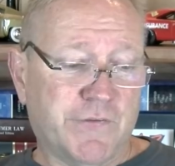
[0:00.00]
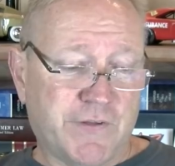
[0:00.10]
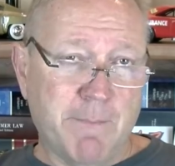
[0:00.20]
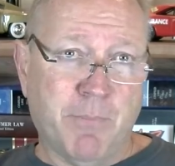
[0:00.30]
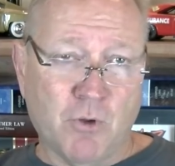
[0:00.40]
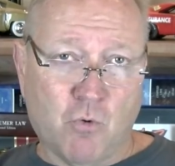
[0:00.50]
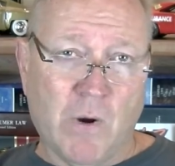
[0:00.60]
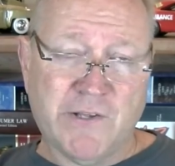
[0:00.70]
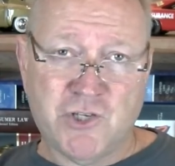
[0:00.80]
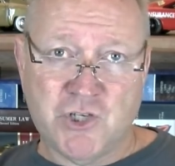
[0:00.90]
simple
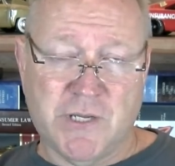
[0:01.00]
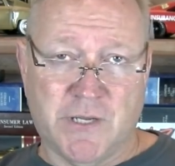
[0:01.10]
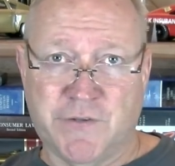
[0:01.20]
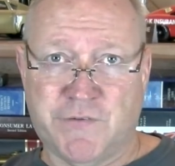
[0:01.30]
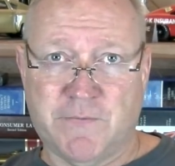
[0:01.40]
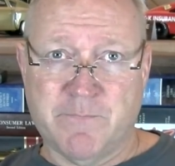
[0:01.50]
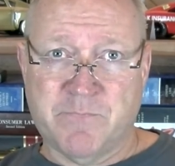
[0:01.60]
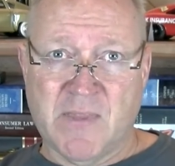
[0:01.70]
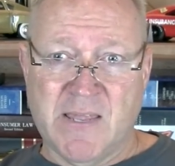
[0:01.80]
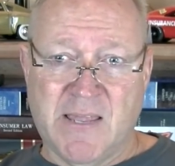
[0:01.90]
question is,
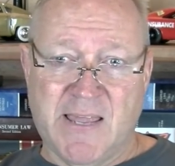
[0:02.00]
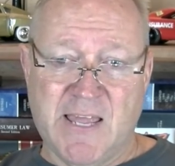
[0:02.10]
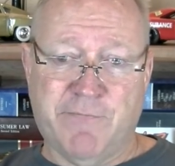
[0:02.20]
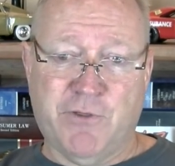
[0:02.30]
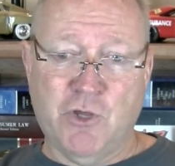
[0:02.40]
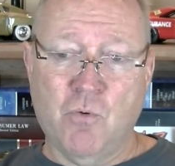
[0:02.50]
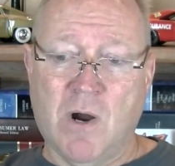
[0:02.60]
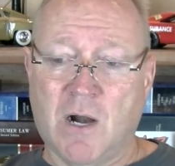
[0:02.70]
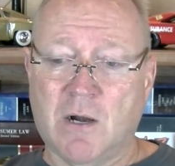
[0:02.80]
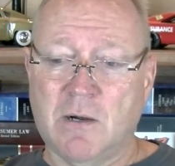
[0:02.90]
if you
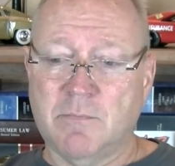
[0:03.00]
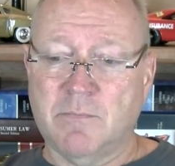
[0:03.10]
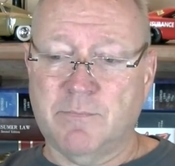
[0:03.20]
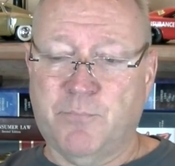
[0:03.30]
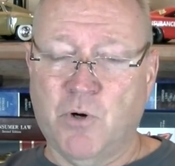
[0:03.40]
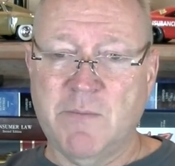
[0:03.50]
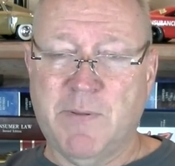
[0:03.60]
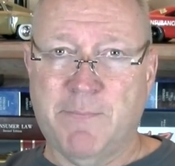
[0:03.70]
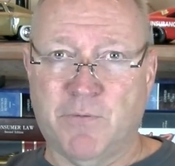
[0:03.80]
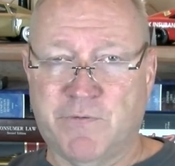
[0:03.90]
are putting
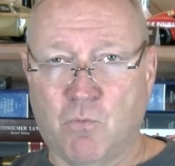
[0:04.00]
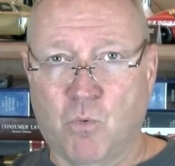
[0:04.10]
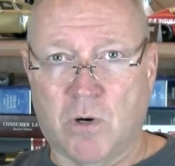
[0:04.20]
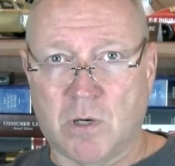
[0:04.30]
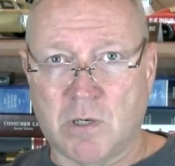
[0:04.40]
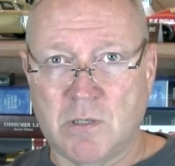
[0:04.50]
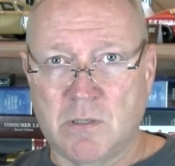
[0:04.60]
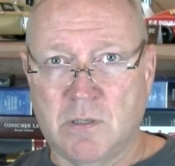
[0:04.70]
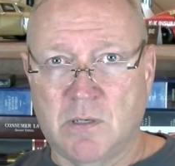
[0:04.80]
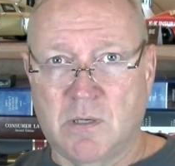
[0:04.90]
people to work
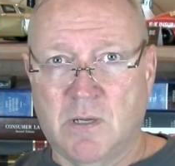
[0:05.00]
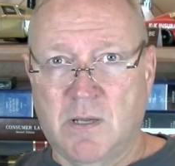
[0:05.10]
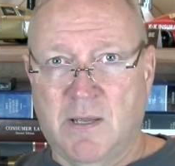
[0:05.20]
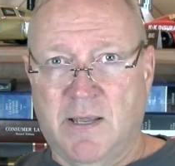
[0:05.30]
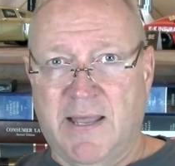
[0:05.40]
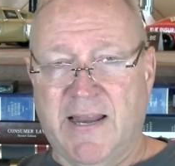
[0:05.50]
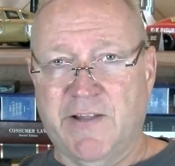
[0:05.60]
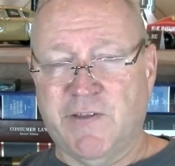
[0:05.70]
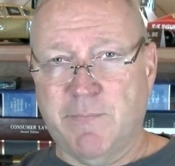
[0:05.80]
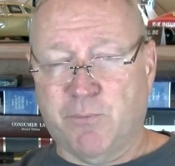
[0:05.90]
and
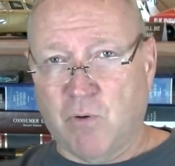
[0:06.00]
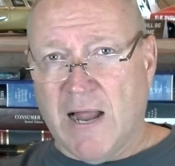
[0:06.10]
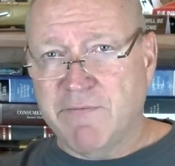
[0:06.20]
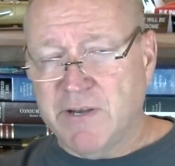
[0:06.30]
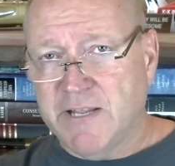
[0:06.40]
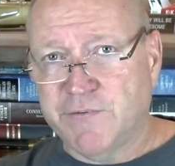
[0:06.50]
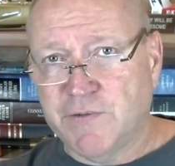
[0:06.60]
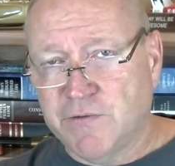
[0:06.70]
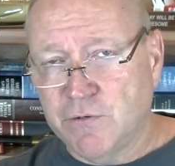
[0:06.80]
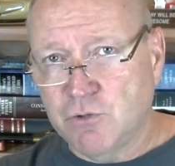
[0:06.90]
it's a private
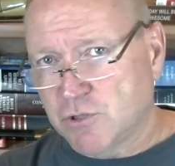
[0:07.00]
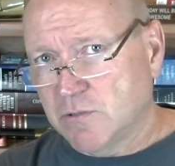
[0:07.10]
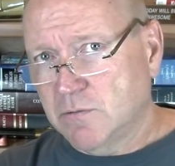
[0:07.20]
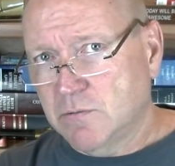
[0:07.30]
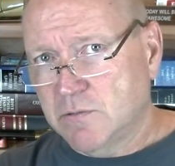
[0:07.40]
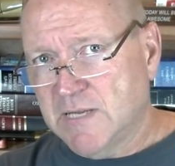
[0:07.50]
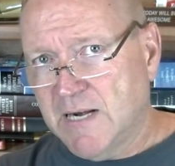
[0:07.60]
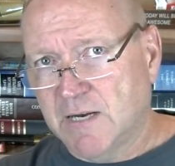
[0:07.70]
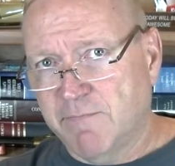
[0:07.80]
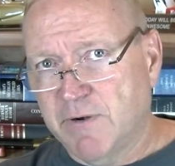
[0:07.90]
institution, it's not
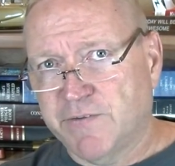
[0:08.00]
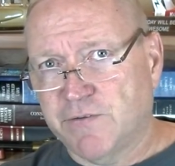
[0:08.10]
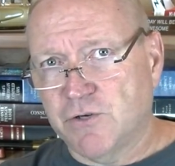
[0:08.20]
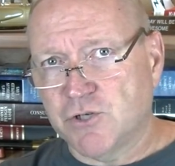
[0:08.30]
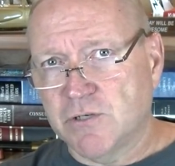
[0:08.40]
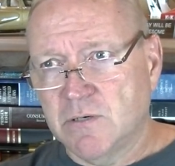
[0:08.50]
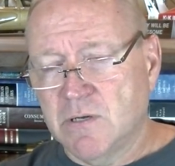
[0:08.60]
a government institution,